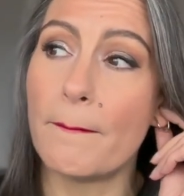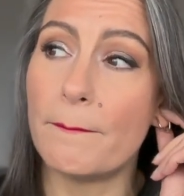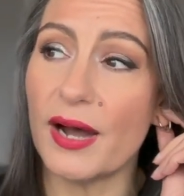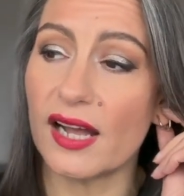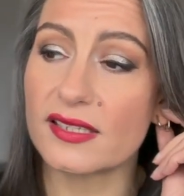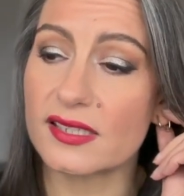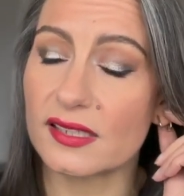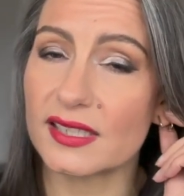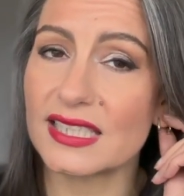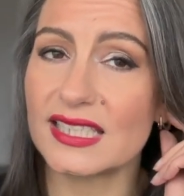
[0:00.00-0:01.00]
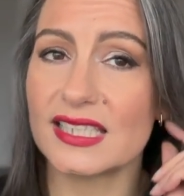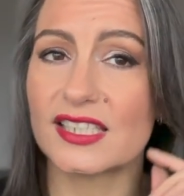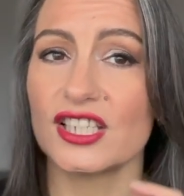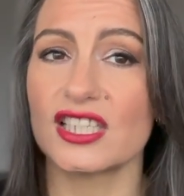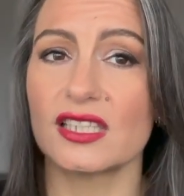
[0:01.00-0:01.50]
But this is
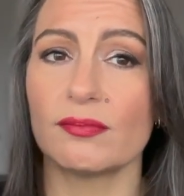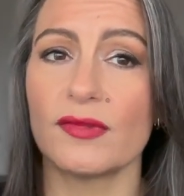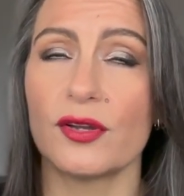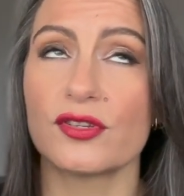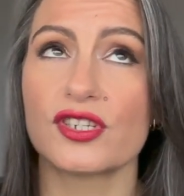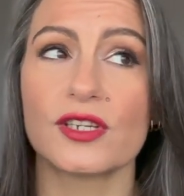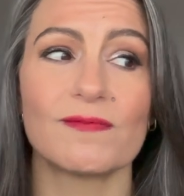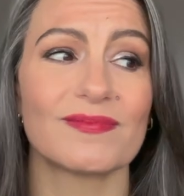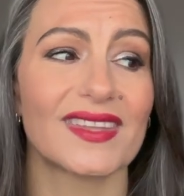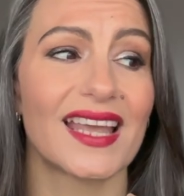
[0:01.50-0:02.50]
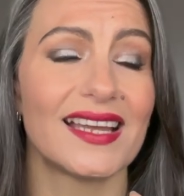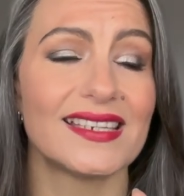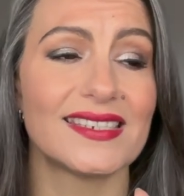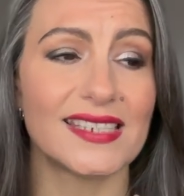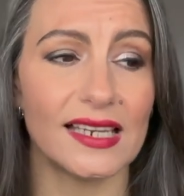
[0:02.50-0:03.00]
just the most
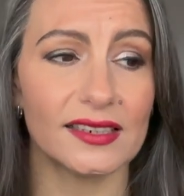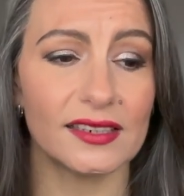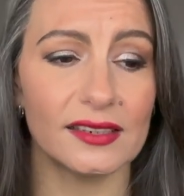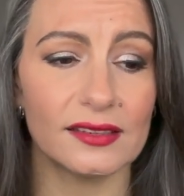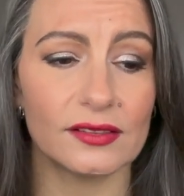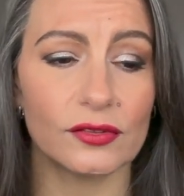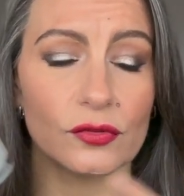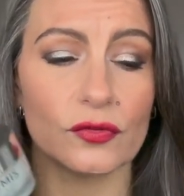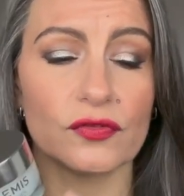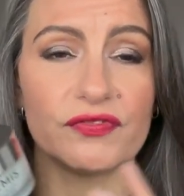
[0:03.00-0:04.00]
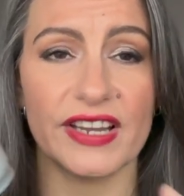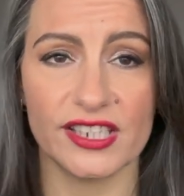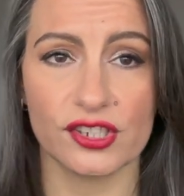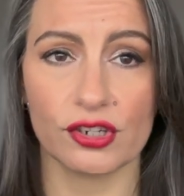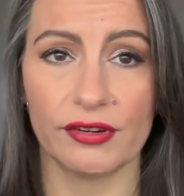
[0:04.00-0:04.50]
delicate
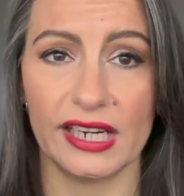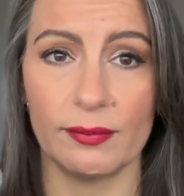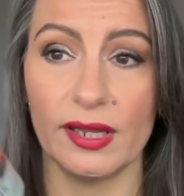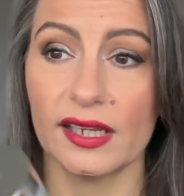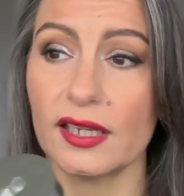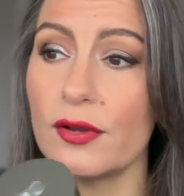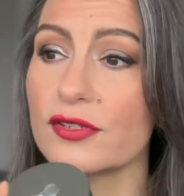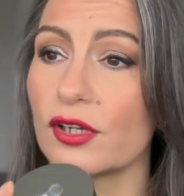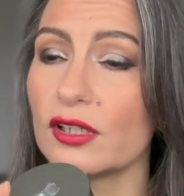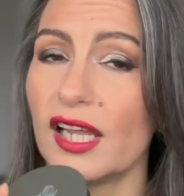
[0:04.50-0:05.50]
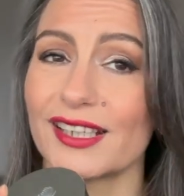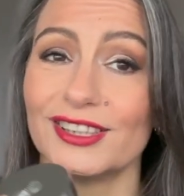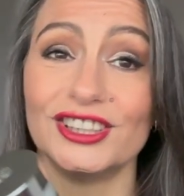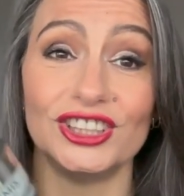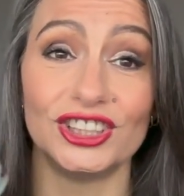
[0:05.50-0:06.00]
face cream. It goes on like
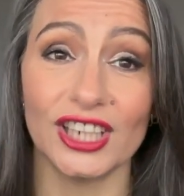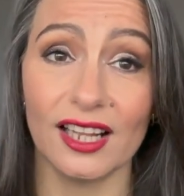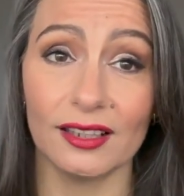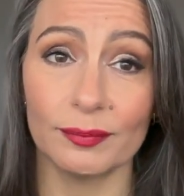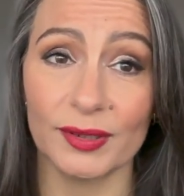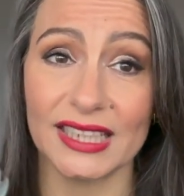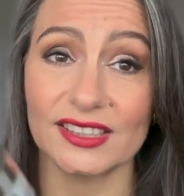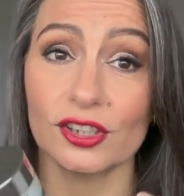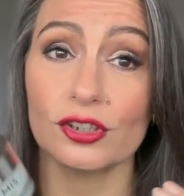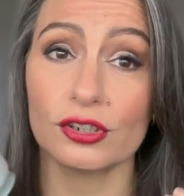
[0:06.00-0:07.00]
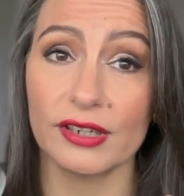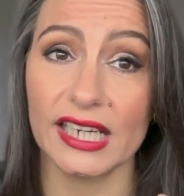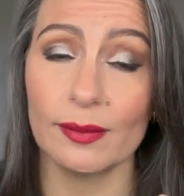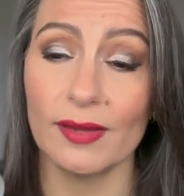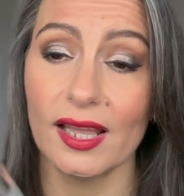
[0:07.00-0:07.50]
a gel, but it's a
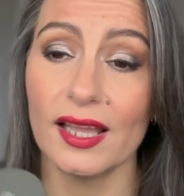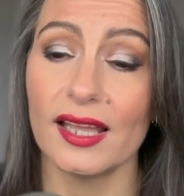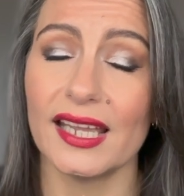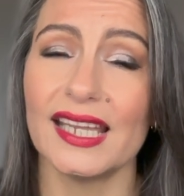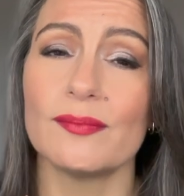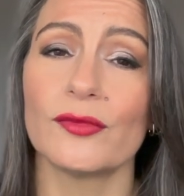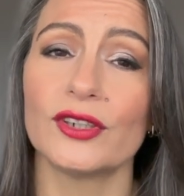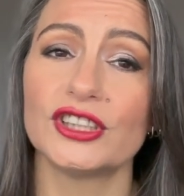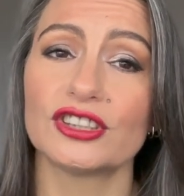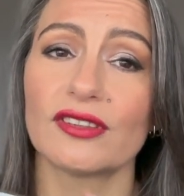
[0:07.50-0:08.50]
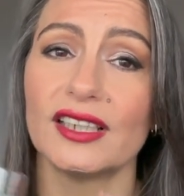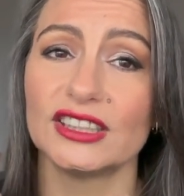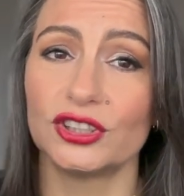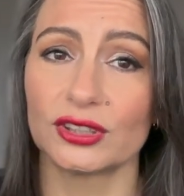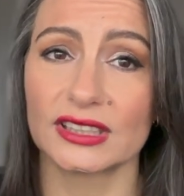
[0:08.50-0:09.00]
cream. It
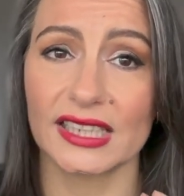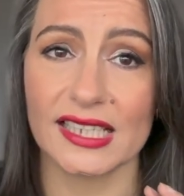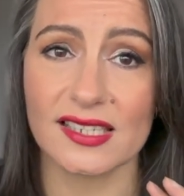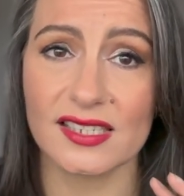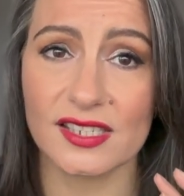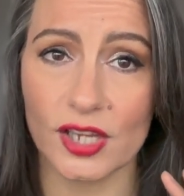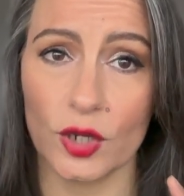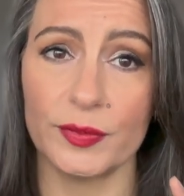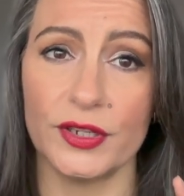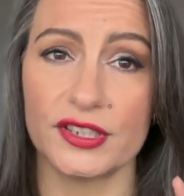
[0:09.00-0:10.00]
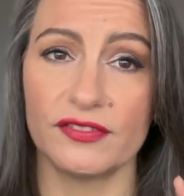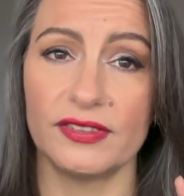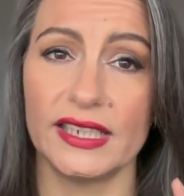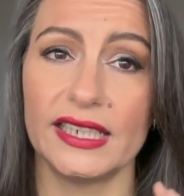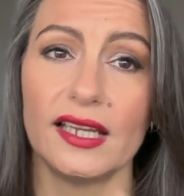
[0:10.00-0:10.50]
moisturizes your skin so
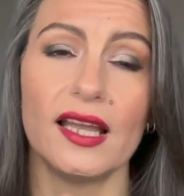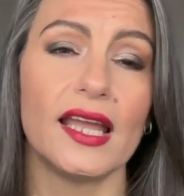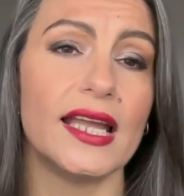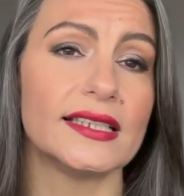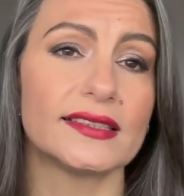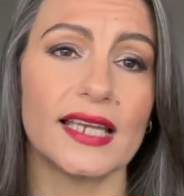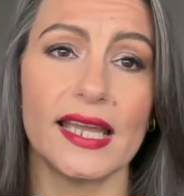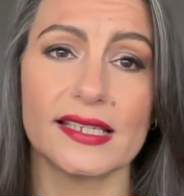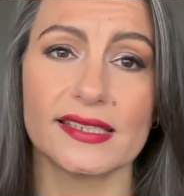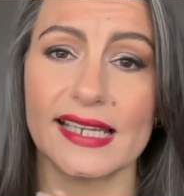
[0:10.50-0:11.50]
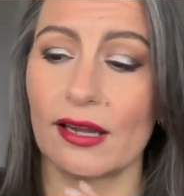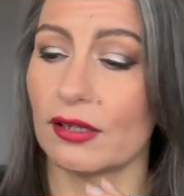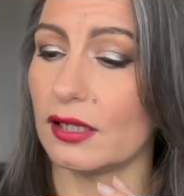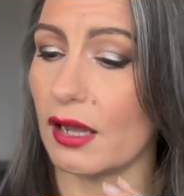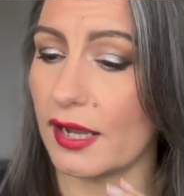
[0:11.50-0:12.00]
beautifully. It takes
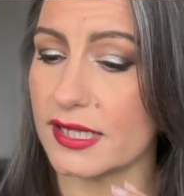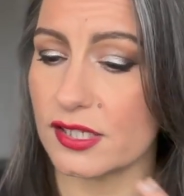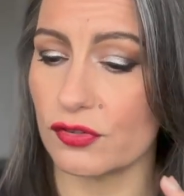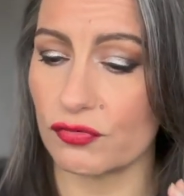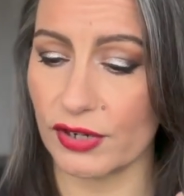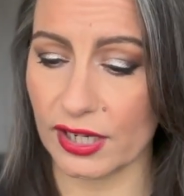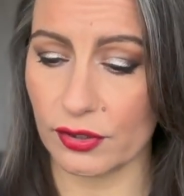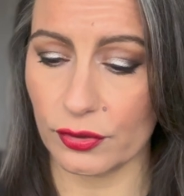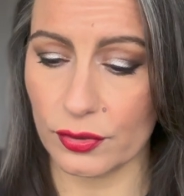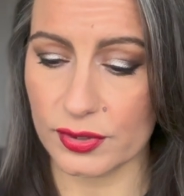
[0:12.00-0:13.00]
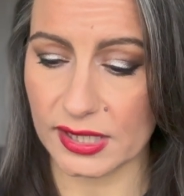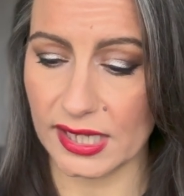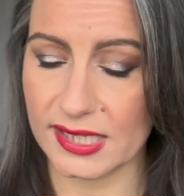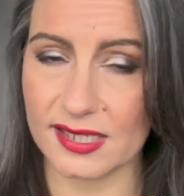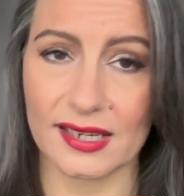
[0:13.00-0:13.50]
down lines and wrinkles.
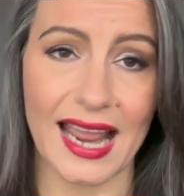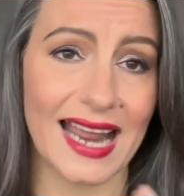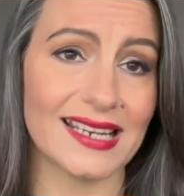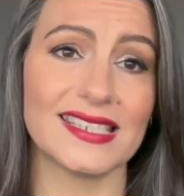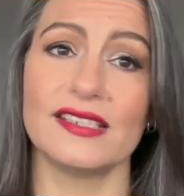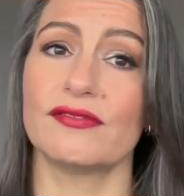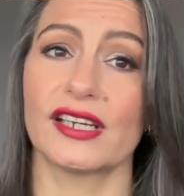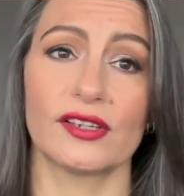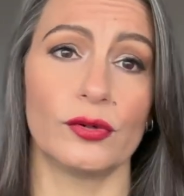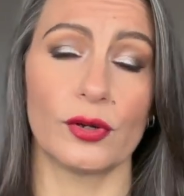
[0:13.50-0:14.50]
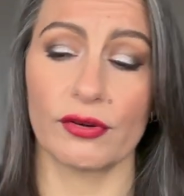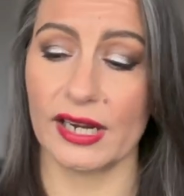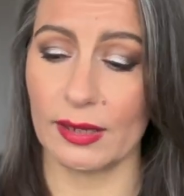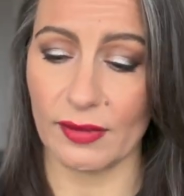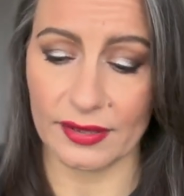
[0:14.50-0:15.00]
It's an anti-wrinkle
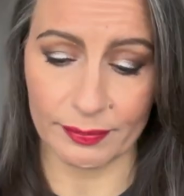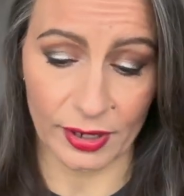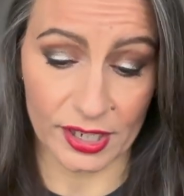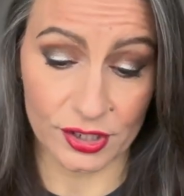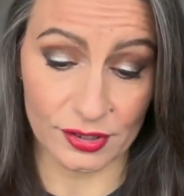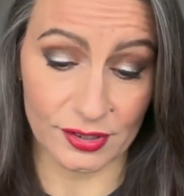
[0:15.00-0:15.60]
cream by